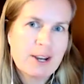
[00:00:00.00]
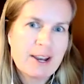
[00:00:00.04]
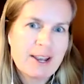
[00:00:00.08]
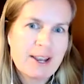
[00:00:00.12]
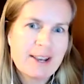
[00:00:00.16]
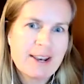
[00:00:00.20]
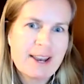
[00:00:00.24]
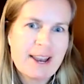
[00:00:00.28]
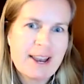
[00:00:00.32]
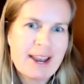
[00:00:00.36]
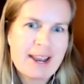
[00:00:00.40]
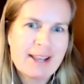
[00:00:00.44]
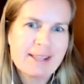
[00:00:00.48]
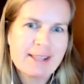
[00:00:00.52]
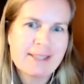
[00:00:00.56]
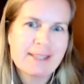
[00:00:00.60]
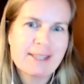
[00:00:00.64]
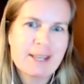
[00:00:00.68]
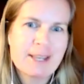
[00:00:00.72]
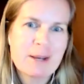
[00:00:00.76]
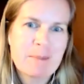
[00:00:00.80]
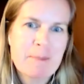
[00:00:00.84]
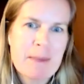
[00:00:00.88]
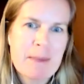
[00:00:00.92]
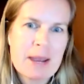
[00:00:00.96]

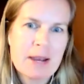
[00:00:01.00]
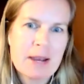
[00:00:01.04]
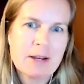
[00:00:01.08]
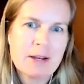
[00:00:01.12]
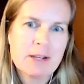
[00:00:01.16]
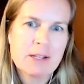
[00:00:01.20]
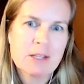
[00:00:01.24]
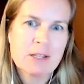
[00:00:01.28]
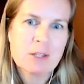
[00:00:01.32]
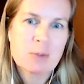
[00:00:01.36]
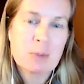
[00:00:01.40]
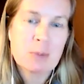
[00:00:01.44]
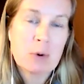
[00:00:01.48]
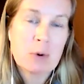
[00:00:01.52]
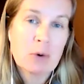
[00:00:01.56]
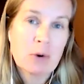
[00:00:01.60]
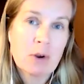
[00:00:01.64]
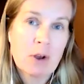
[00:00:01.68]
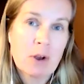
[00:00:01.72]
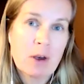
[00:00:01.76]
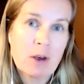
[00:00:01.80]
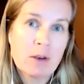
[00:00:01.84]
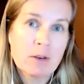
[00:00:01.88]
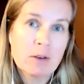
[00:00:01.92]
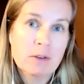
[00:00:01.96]
enhancing maintenance
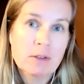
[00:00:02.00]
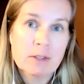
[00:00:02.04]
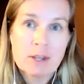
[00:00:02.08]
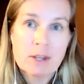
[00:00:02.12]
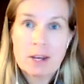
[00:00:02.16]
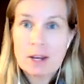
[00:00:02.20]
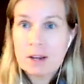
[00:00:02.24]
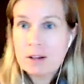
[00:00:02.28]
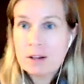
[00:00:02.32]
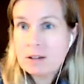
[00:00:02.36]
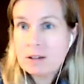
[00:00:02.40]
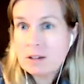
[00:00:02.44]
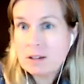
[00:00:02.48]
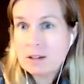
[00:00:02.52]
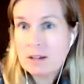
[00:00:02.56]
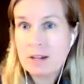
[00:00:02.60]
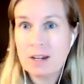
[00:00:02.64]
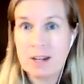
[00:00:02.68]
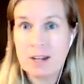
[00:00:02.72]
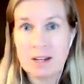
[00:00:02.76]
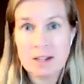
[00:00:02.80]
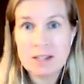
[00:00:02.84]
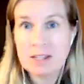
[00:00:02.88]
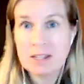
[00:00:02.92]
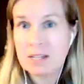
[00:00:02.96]
protocols and
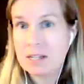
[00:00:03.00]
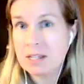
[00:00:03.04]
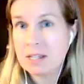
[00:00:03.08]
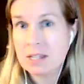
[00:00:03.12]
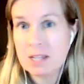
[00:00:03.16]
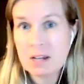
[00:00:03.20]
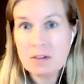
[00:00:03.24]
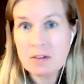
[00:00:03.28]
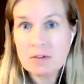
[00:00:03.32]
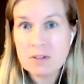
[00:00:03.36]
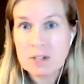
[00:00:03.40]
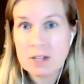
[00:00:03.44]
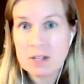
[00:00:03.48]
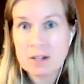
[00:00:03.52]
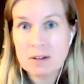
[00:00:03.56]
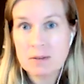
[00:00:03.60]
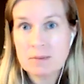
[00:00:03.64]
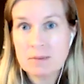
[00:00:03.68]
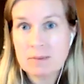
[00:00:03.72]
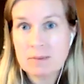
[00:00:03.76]
enhancing safety?